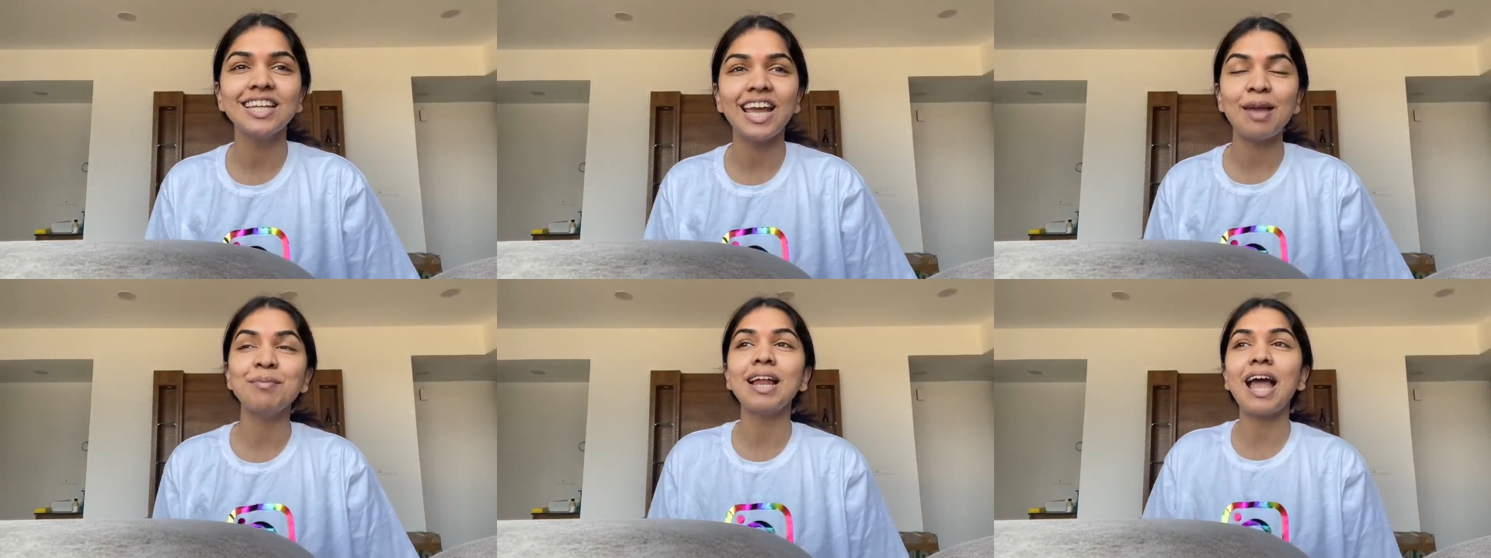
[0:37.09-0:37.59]
I
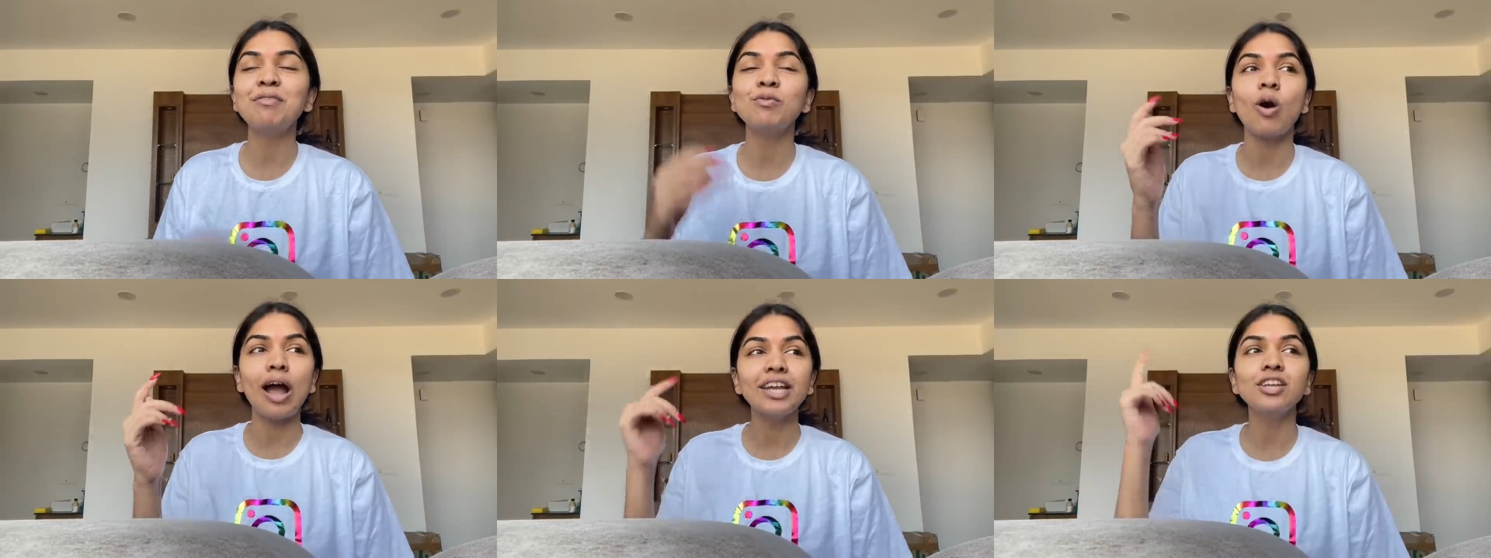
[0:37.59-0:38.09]
mean, I
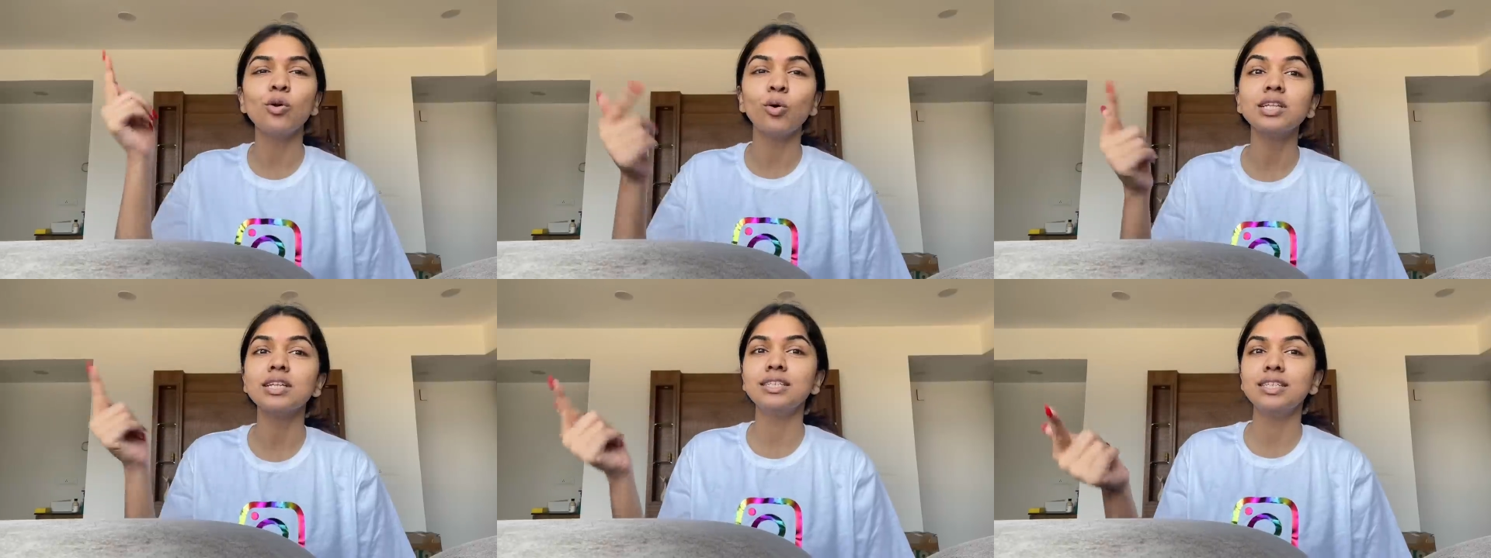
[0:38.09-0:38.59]
know
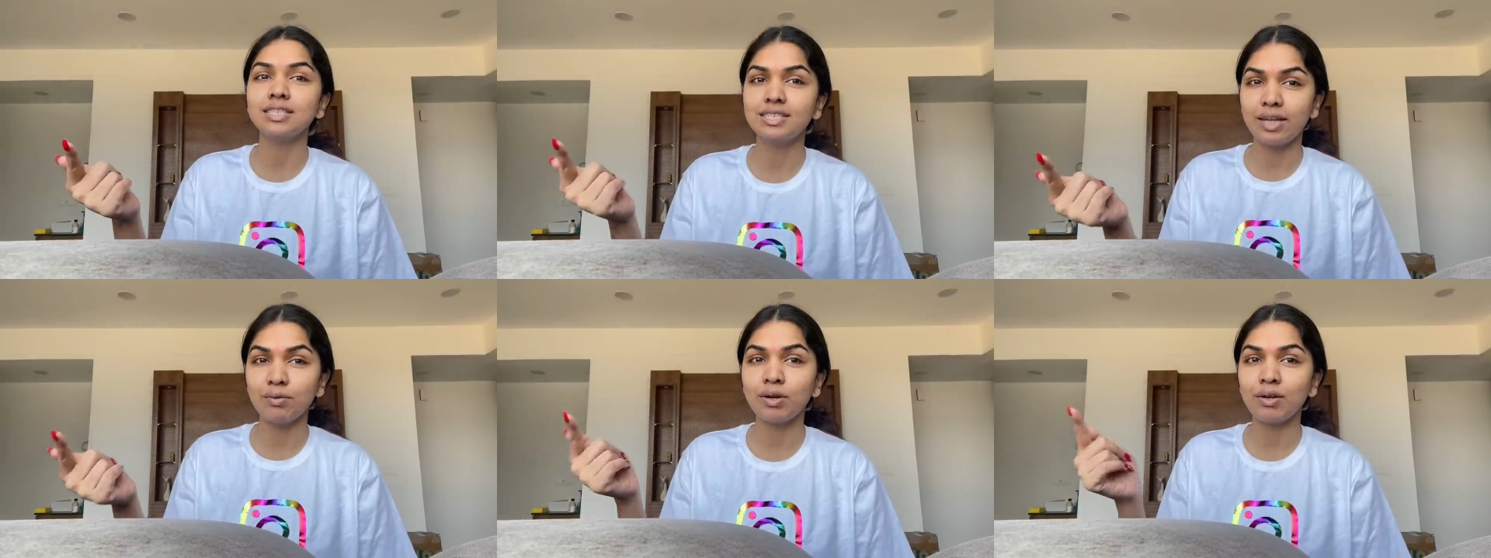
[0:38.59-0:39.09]
that this
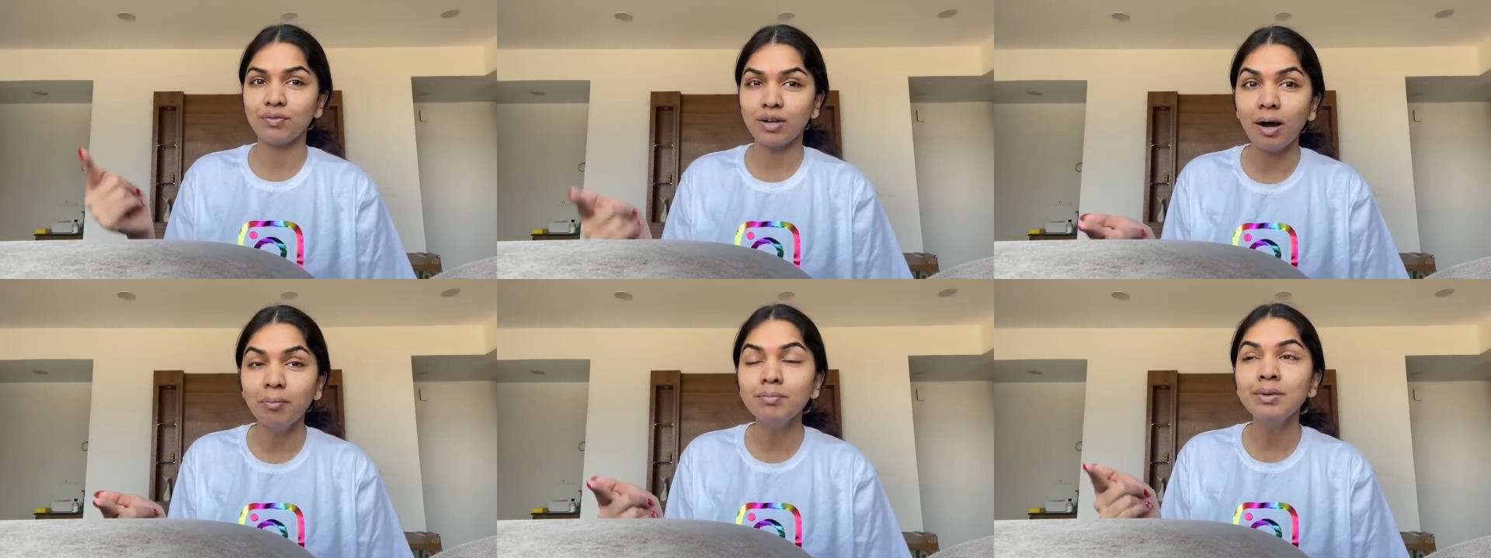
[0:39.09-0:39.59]
day would have
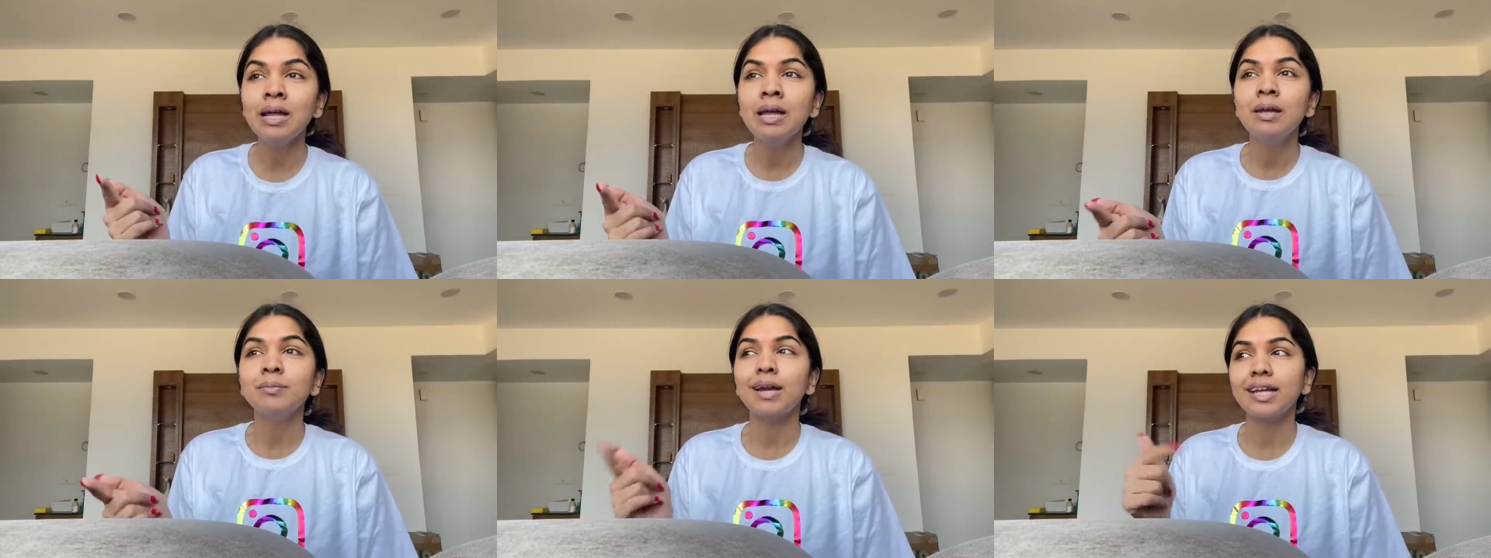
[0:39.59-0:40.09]
come,
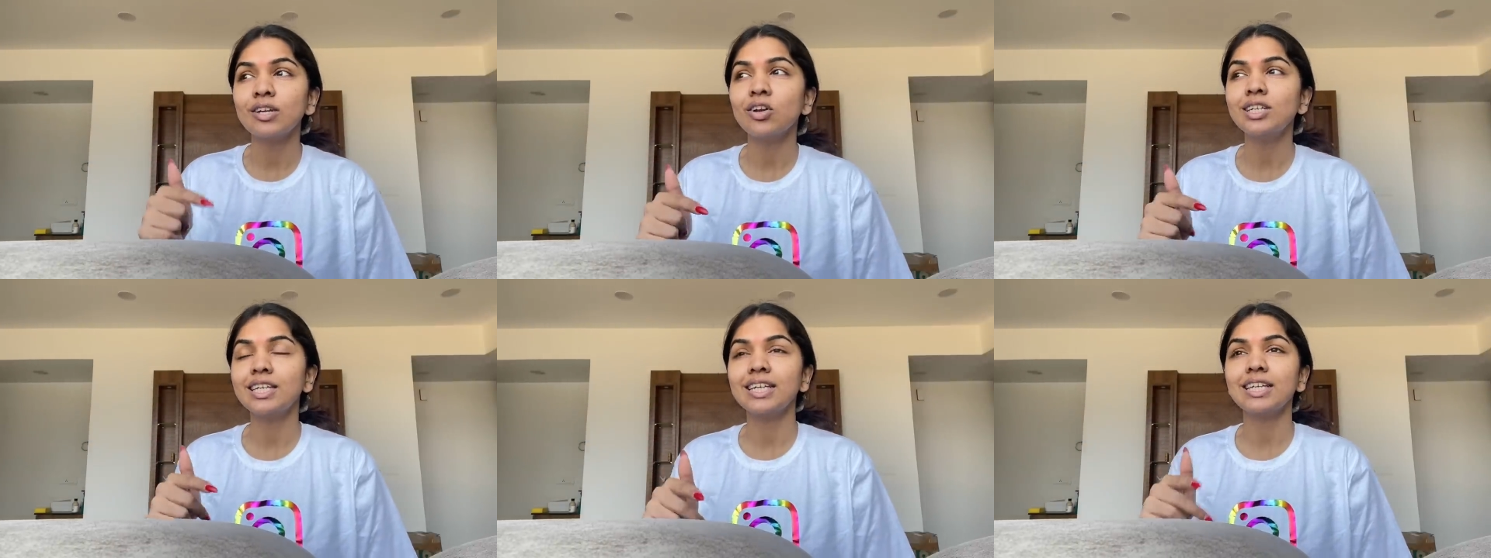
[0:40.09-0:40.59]
but I do
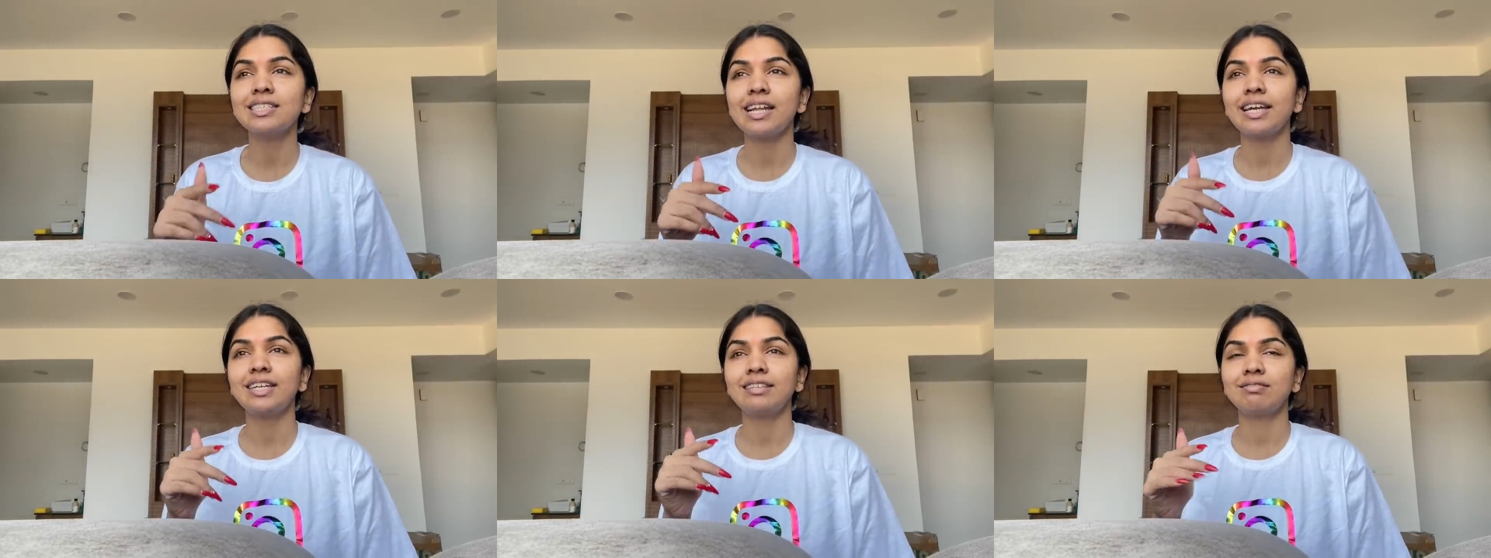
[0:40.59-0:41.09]
not think it's
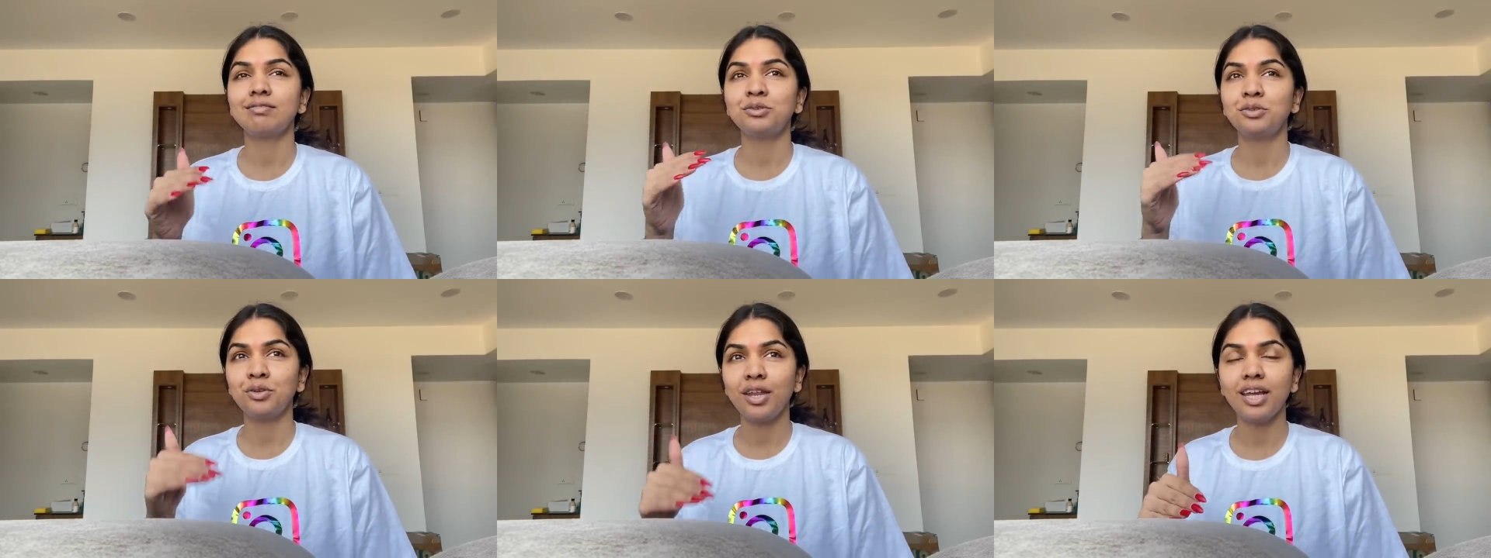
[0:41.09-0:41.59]
like
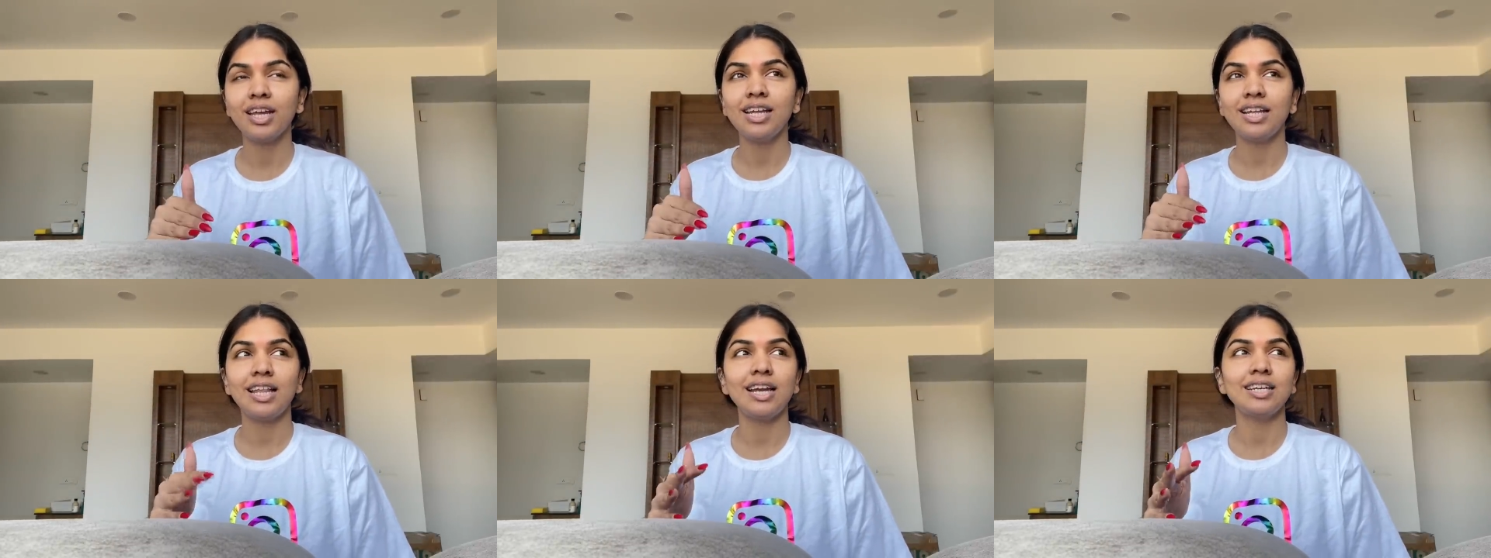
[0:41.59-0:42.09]

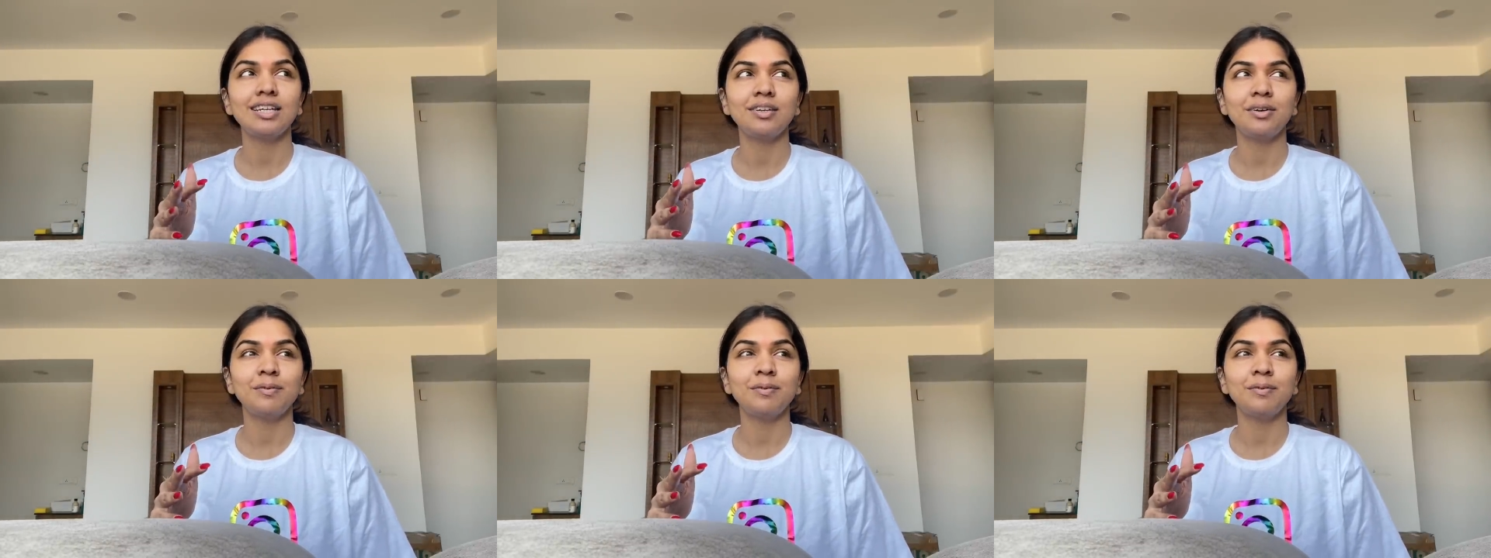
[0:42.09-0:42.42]
today that